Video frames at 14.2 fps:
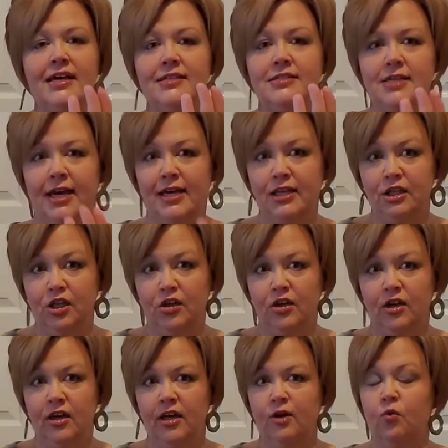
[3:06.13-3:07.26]
take a look
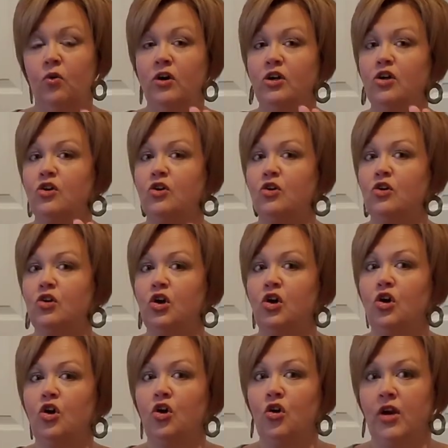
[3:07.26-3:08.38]
at what you're
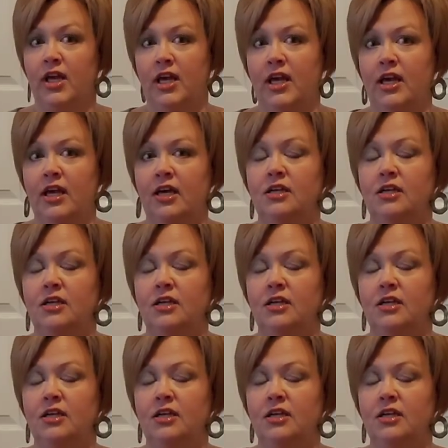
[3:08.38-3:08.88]
learning.